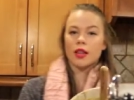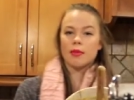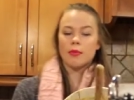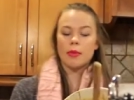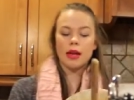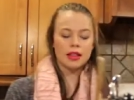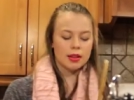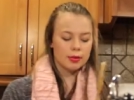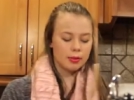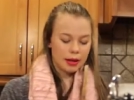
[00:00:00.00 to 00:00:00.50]

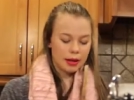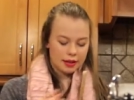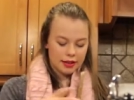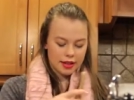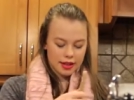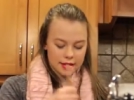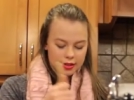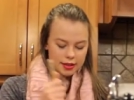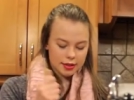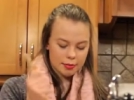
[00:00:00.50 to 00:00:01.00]
made them like
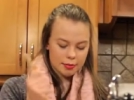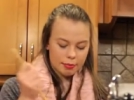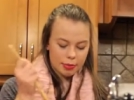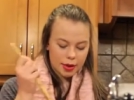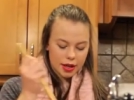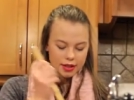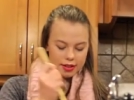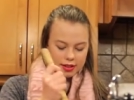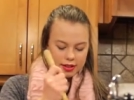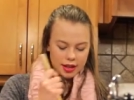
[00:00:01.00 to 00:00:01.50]
this,
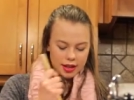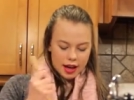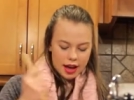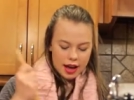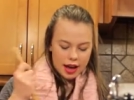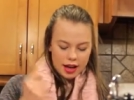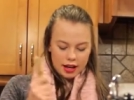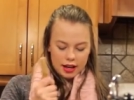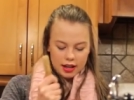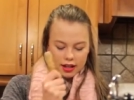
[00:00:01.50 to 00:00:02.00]
but
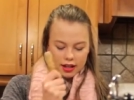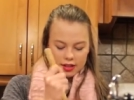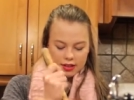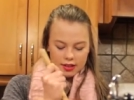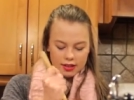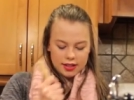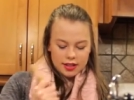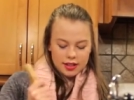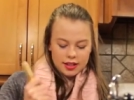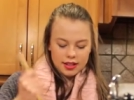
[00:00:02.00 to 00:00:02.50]
I
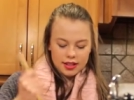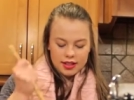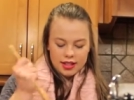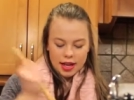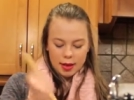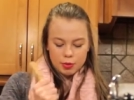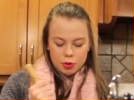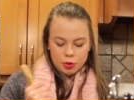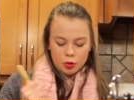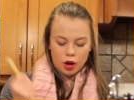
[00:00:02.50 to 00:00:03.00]
did the
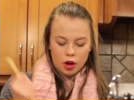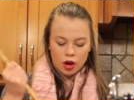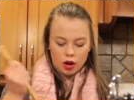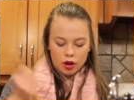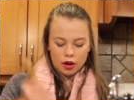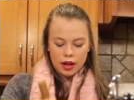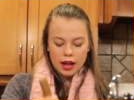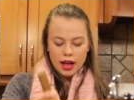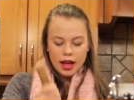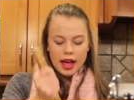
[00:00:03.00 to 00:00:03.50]
steps
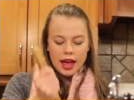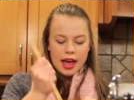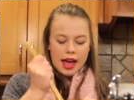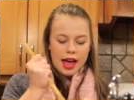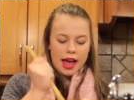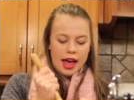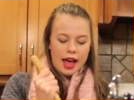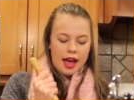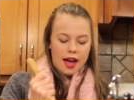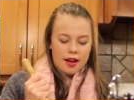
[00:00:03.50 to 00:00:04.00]
wrong
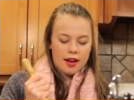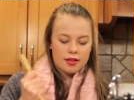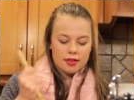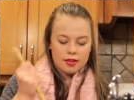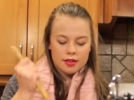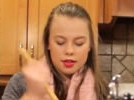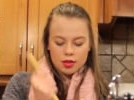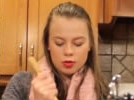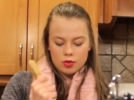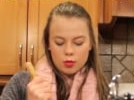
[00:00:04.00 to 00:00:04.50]

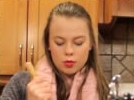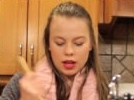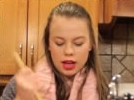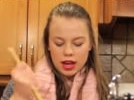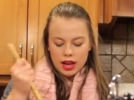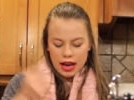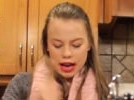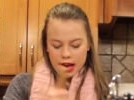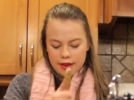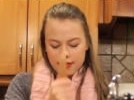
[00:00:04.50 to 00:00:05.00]
and we
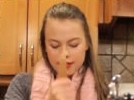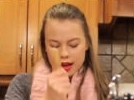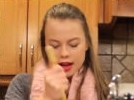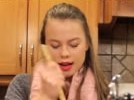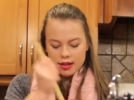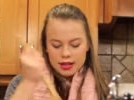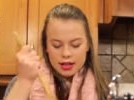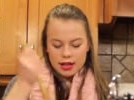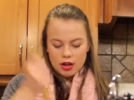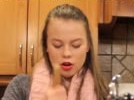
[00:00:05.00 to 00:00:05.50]
can't have
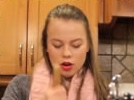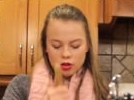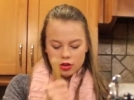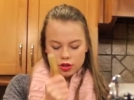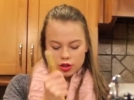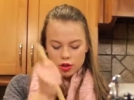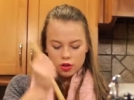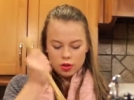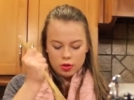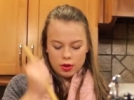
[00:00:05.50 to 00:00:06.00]
that. And
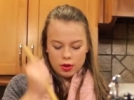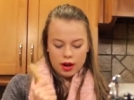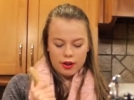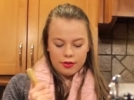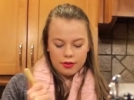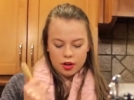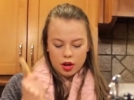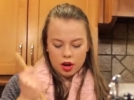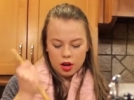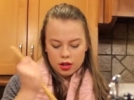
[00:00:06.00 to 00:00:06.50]
also I
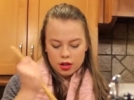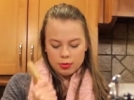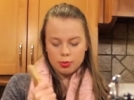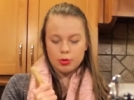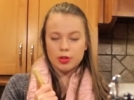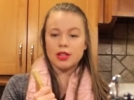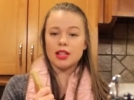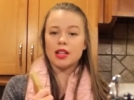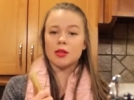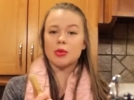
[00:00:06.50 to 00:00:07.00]
forgot to
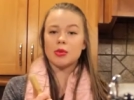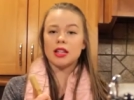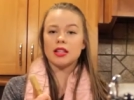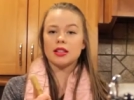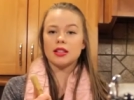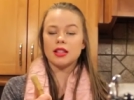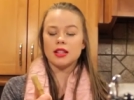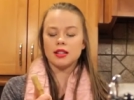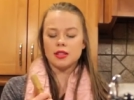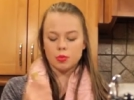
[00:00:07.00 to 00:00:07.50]
put cinnamon
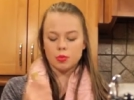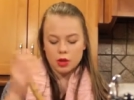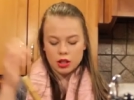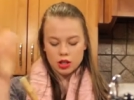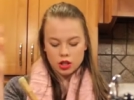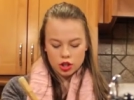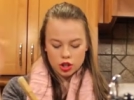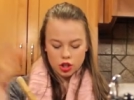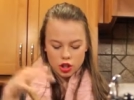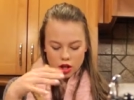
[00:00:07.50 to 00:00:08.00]
in these,
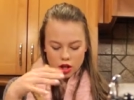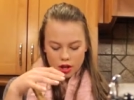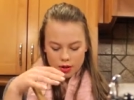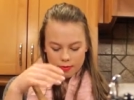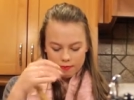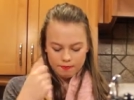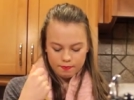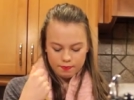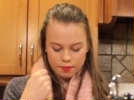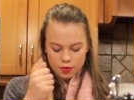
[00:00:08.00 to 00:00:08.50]
which
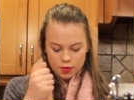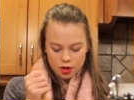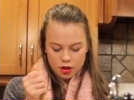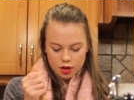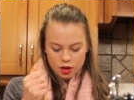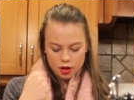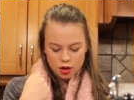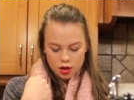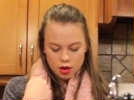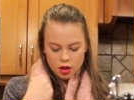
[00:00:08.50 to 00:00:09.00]
um,
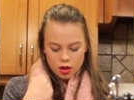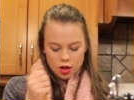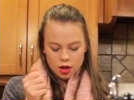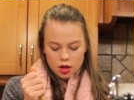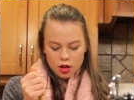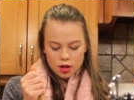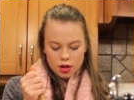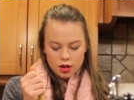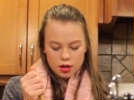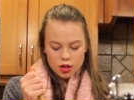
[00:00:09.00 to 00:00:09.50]

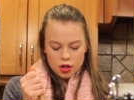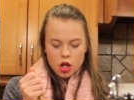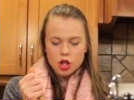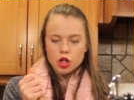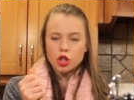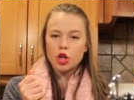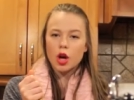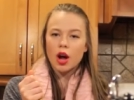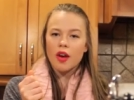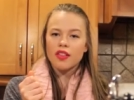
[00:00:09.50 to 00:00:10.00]
I'm
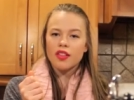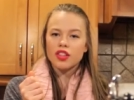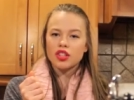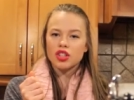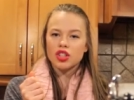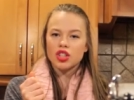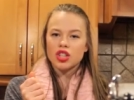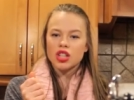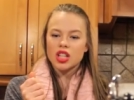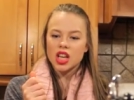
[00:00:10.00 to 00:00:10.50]
not sure how these
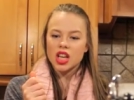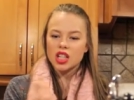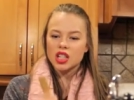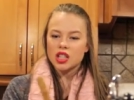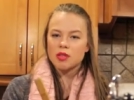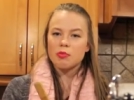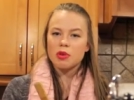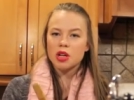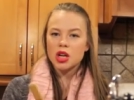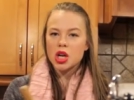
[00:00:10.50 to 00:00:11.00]
are gonna
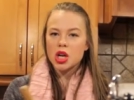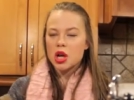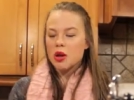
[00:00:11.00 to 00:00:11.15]
taste, but